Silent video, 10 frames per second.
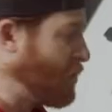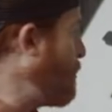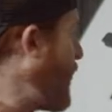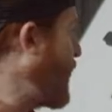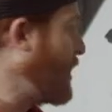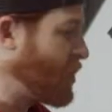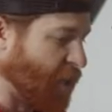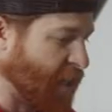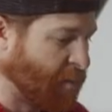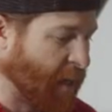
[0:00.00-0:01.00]
to make an
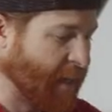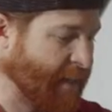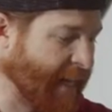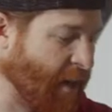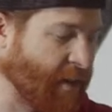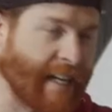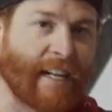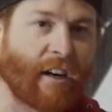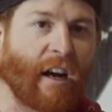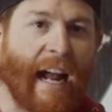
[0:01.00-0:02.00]
adjustment down
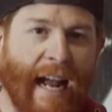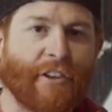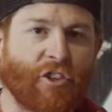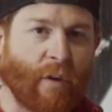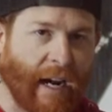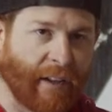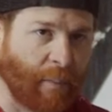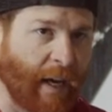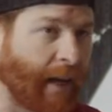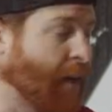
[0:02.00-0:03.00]
here as you're riding the
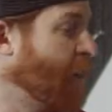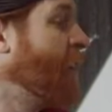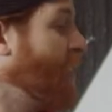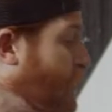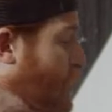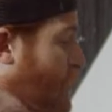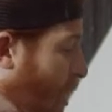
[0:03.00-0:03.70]
bike. If you